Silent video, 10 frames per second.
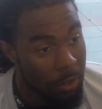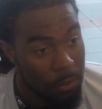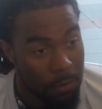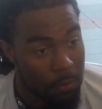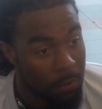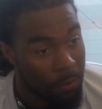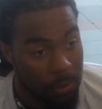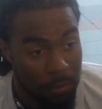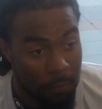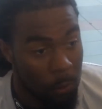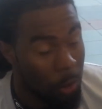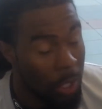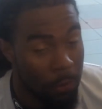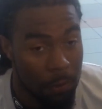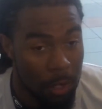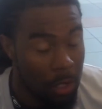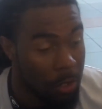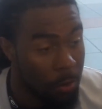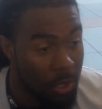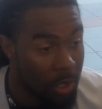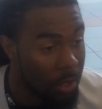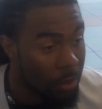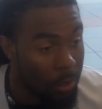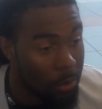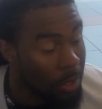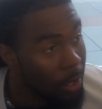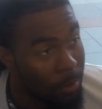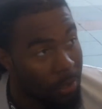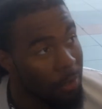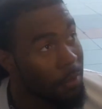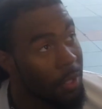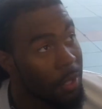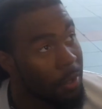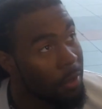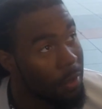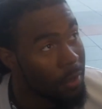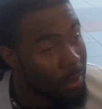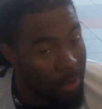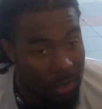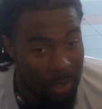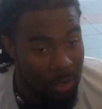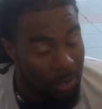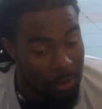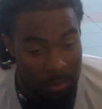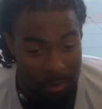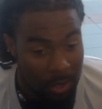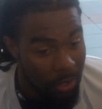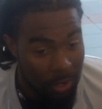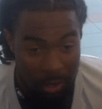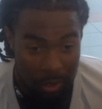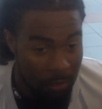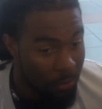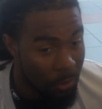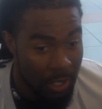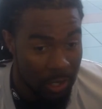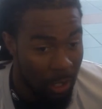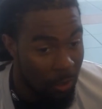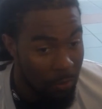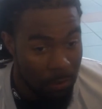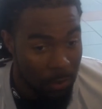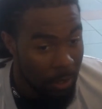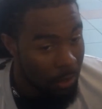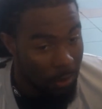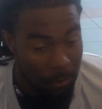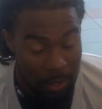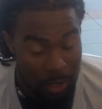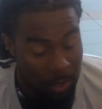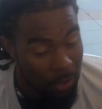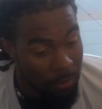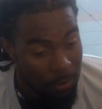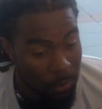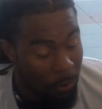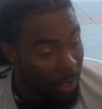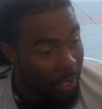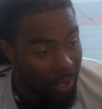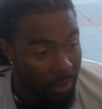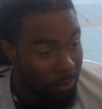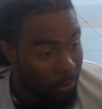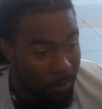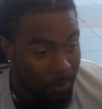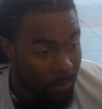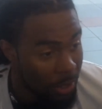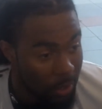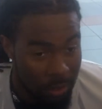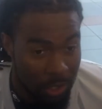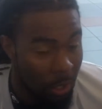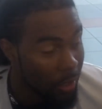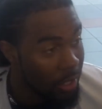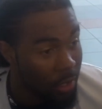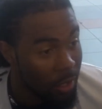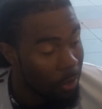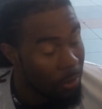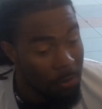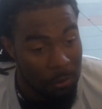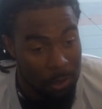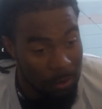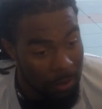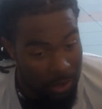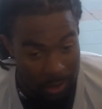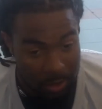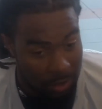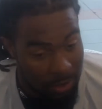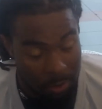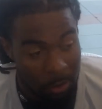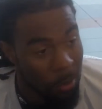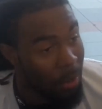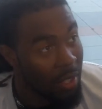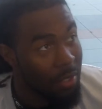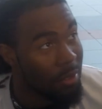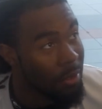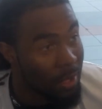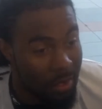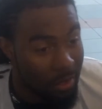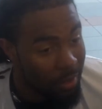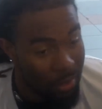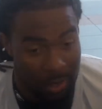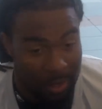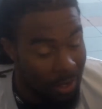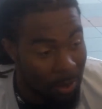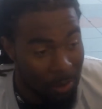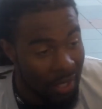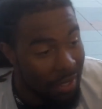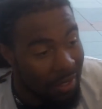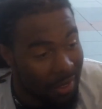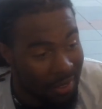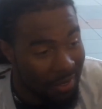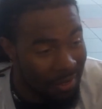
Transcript: give full effort, 100%, or he will not be on the field. So if you take off on a play and you jogging and not running full speed, he will replace you, and he's not playing.